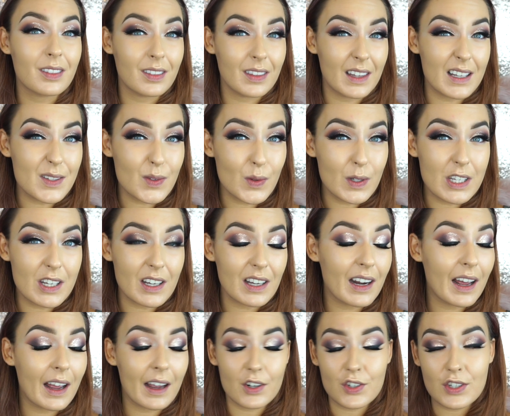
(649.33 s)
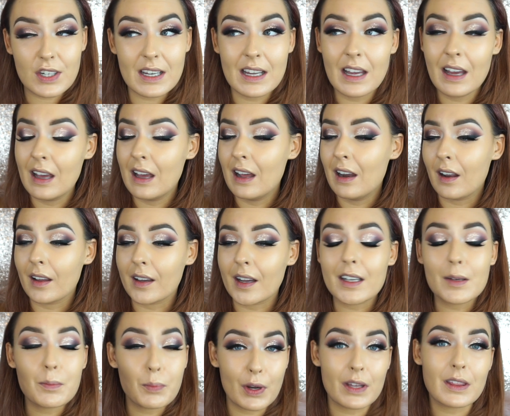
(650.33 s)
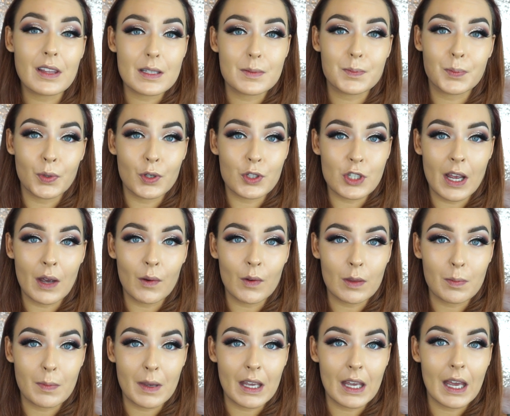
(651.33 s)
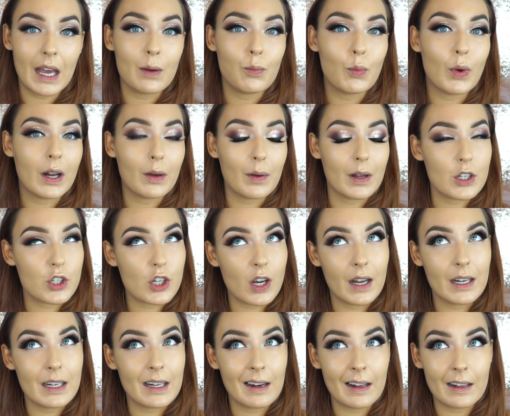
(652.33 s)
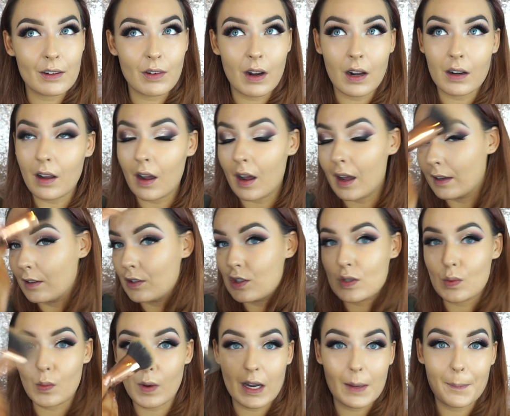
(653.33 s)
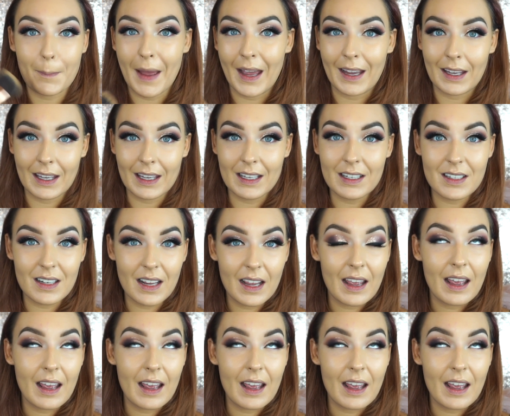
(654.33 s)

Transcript: This one you can actually, like, I could bring this brush out with me, and when I went shiny later on, I could just work it back in